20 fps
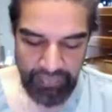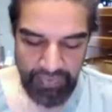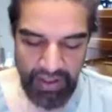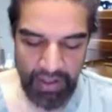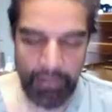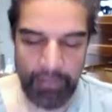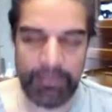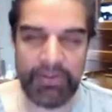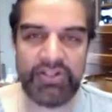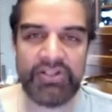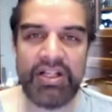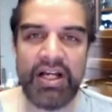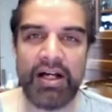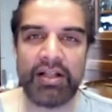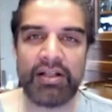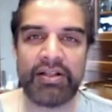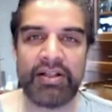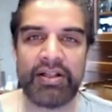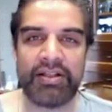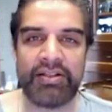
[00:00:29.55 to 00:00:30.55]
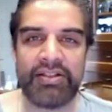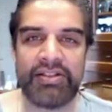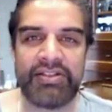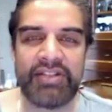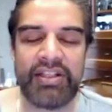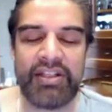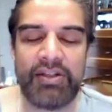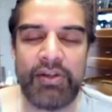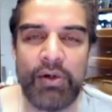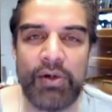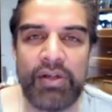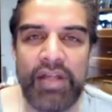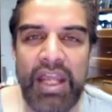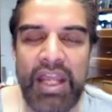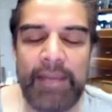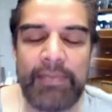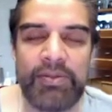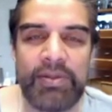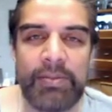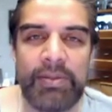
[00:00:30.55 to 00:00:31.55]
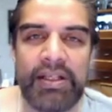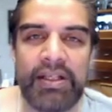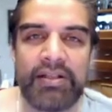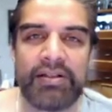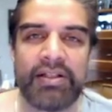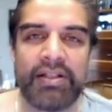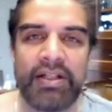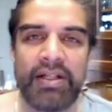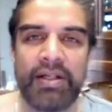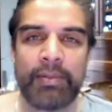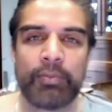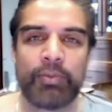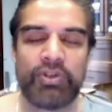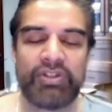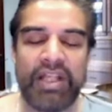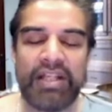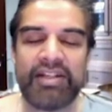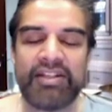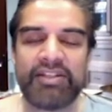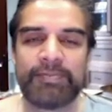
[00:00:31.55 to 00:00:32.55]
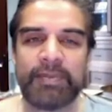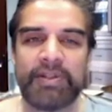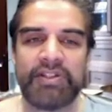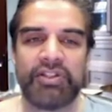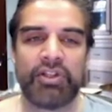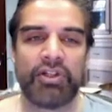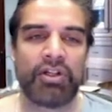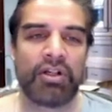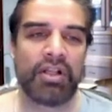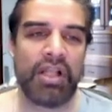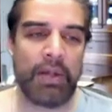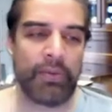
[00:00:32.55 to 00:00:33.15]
when Michelle, uh, the CEO, came to me and presented this material,